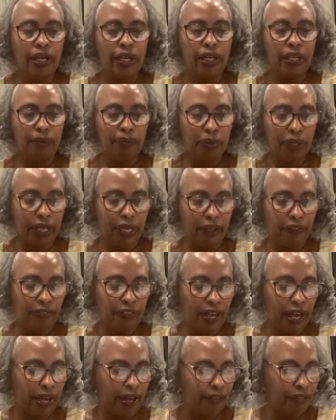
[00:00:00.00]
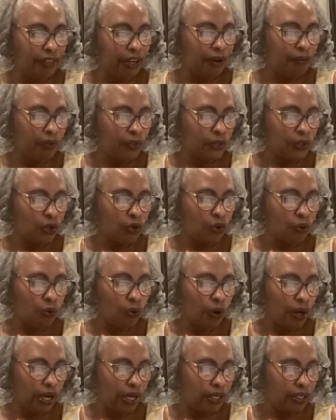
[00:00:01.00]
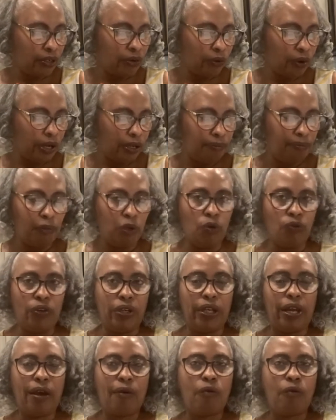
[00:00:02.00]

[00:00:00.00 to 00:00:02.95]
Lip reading: He played that. That was a great, great movie.